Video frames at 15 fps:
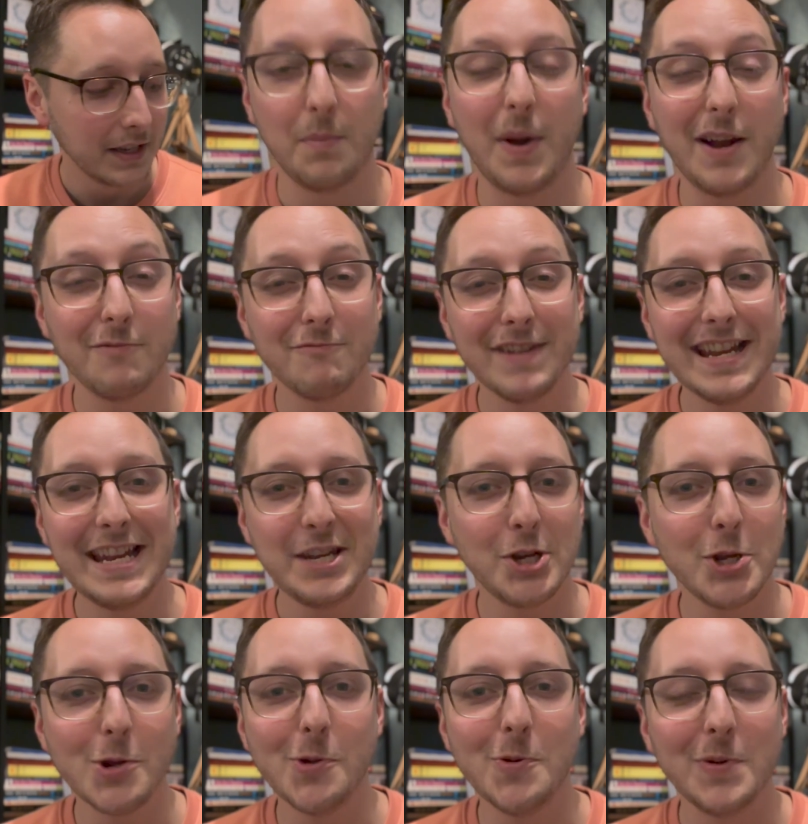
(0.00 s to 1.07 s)
but I really
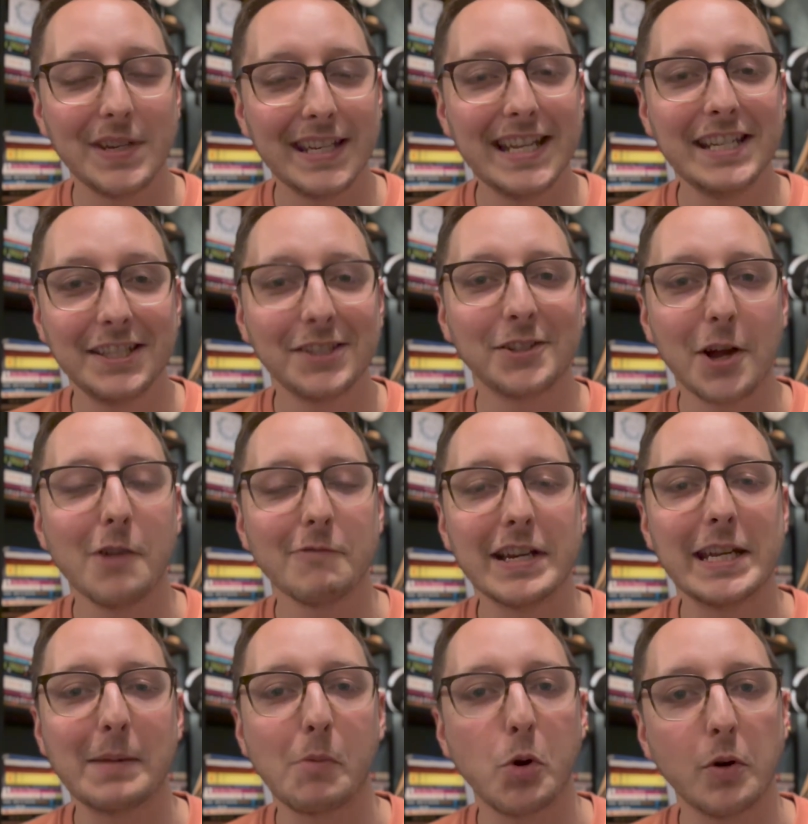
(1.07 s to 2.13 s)
do need to start
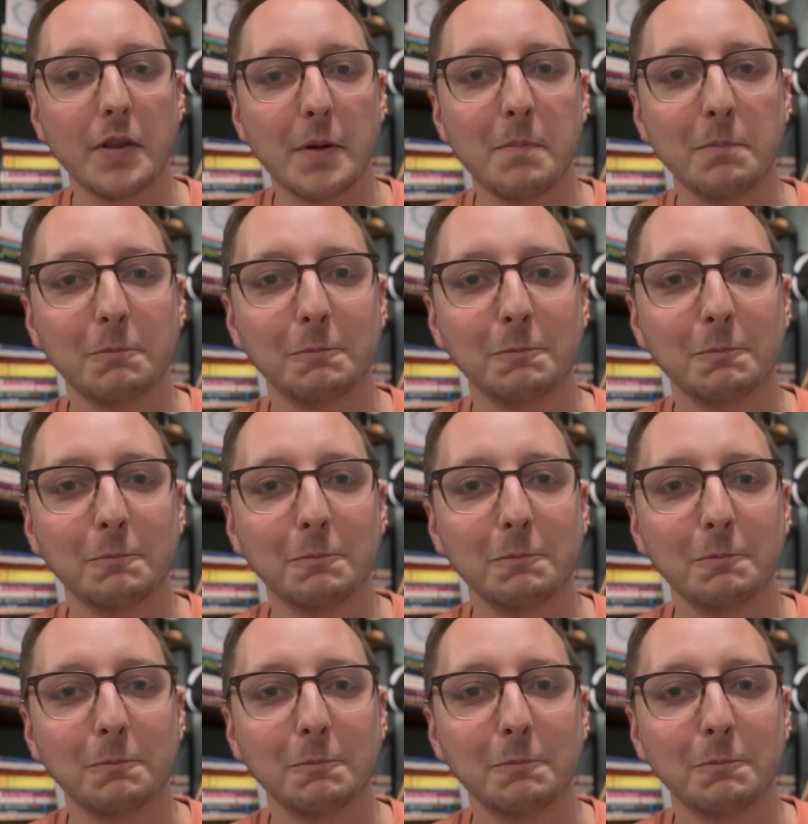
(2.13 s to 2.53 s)
reading more of them.